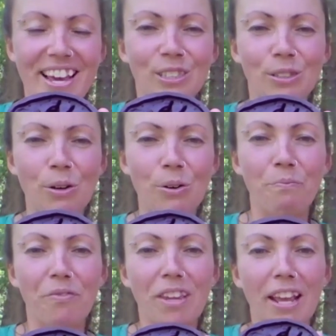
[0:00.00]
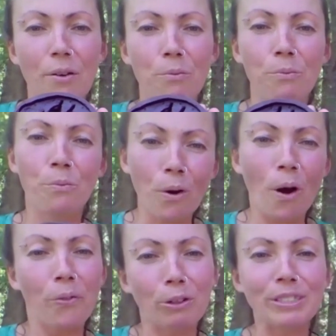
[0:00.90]
So
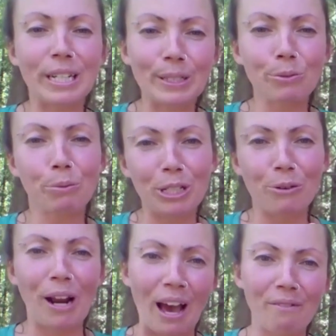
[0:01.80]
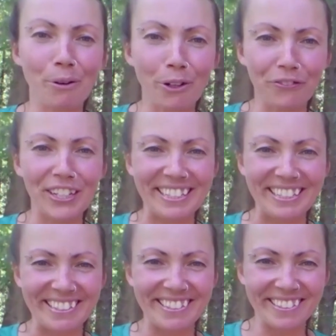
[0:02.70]
on those days where we don't have perfect
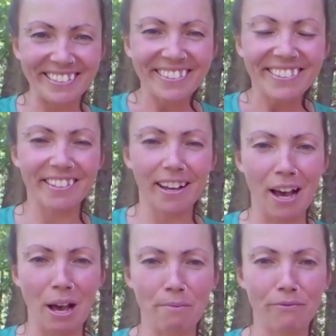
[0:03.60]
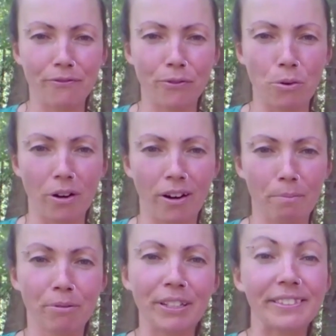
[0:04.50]
conditions um,
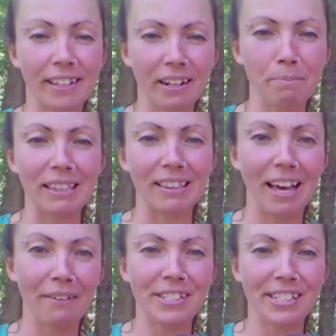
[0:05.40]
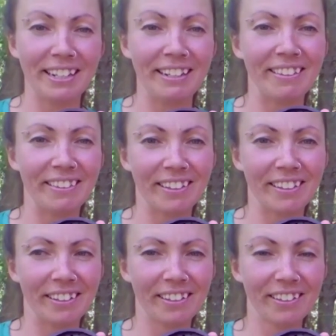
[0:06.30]
for prints that have been left in
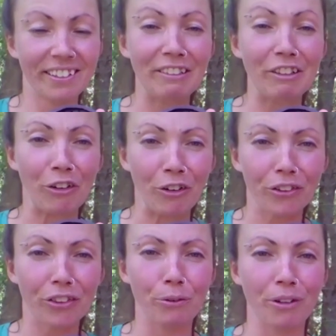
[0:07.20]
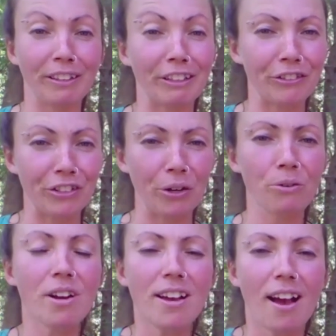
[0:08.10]
the in the earth or in the
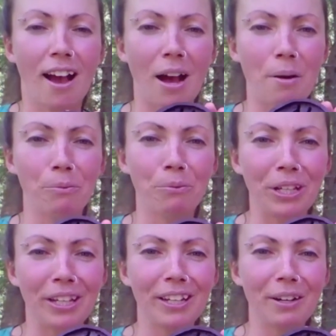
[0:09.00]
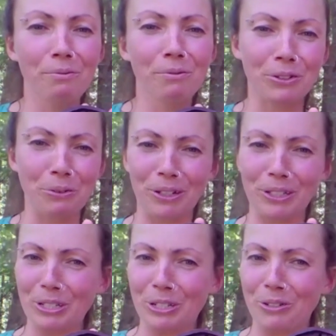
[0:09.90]
snow, um, we
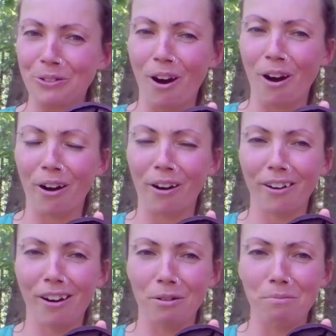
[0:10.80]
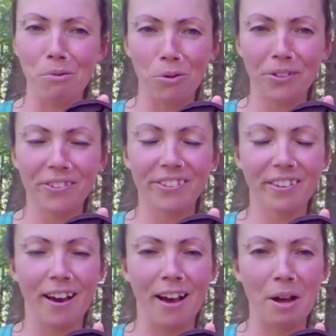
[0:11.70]
resort to our our
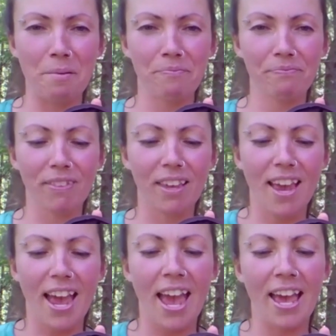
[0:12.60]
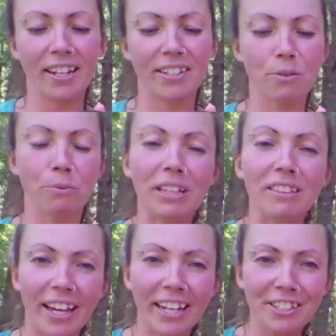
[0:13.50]
molds, um, and we
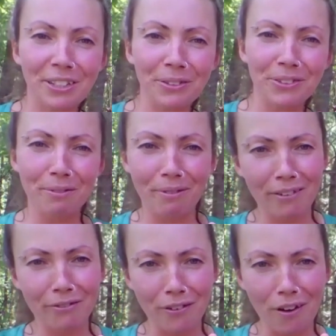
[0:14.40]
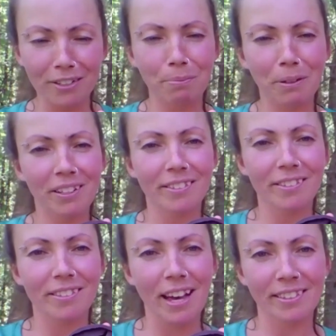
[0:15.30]
like to use the red fox
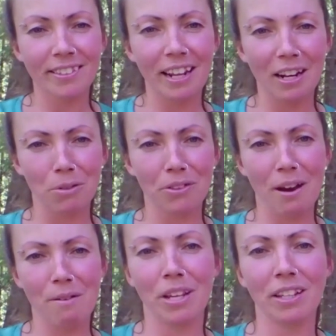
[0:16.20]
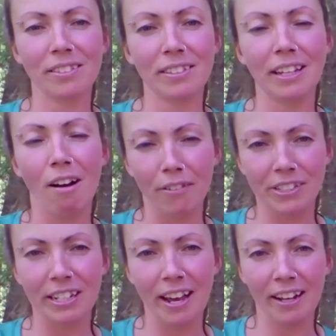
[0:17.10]
because that's an animal that we see
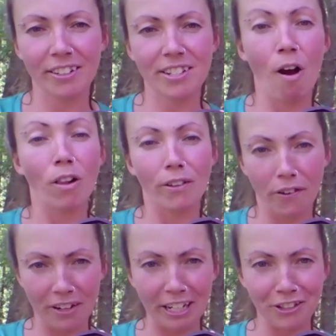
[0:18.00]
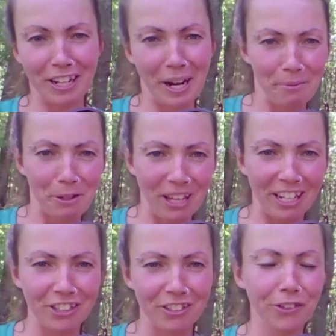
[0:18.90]
often at all of our nature camp
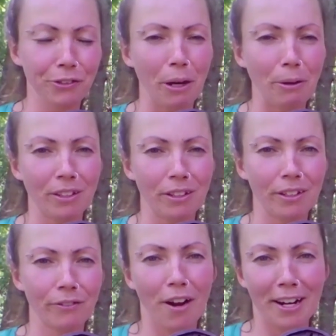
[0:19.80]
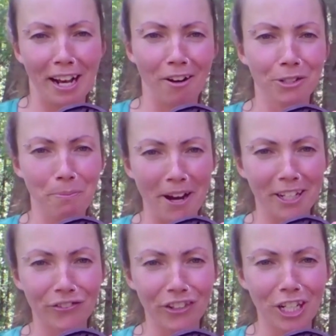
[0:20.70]
locations throughout the Frontenac Arch
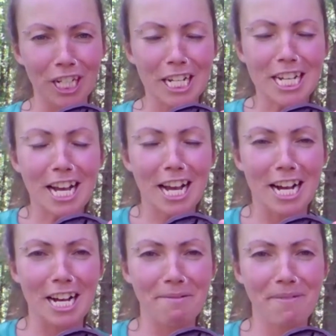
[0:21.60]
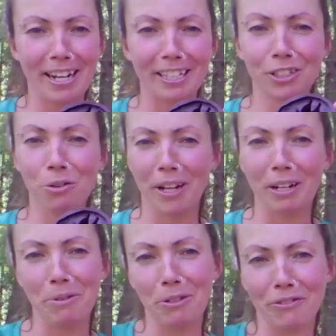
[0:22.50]
Biosphere, um, and it's
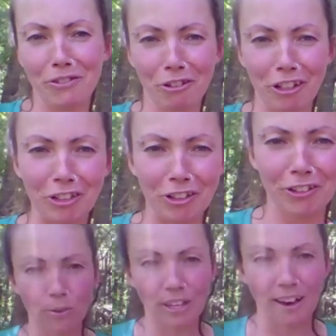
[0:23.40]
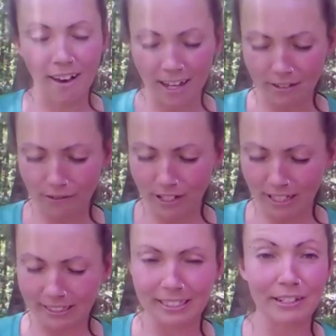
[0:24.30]
quite a beautiful creature. So the hind foot
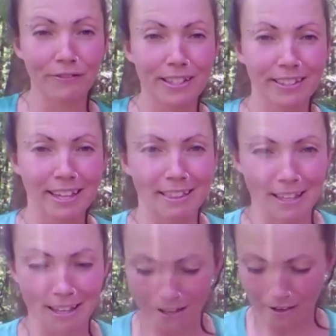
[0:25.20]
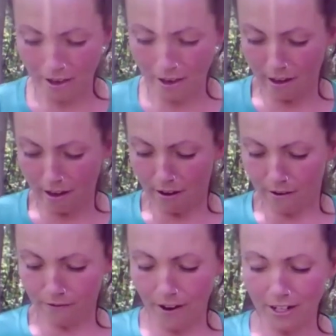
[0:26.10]
is different than the
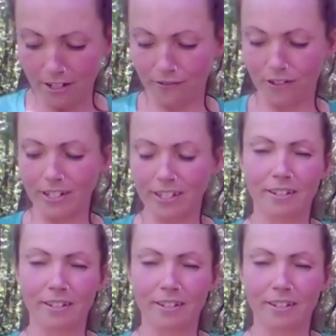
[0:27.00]
front foot